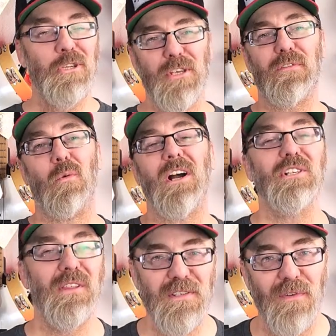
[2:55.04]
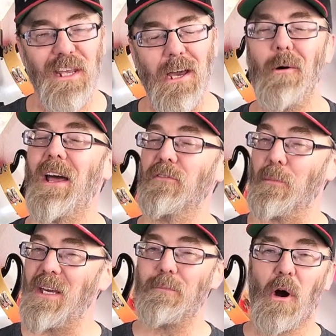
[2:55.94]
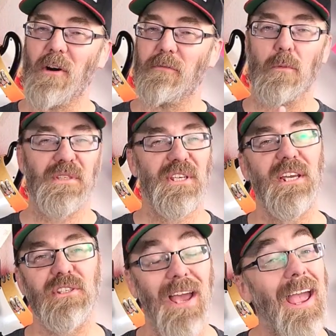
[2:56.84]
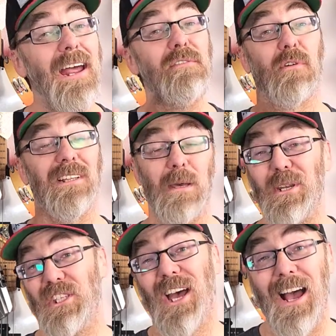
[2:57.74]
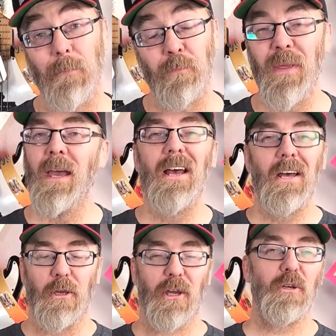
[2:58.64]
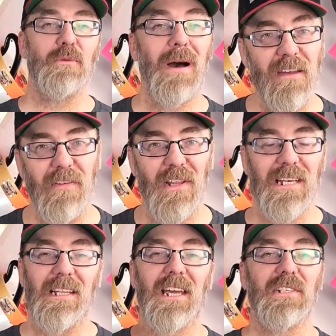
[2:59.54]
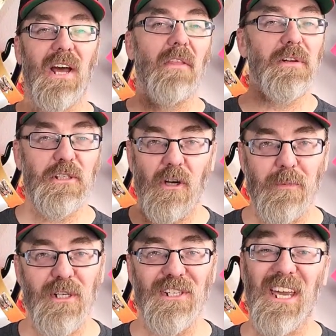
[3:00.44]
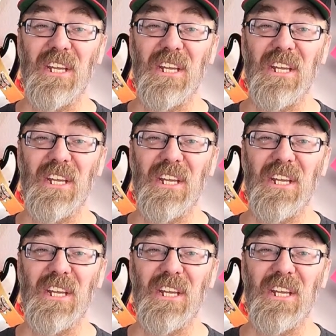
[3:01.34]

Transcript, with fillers: Just for watching this video and for being part of Room 6 and for a limited time, you can use my affiliate link down in the description to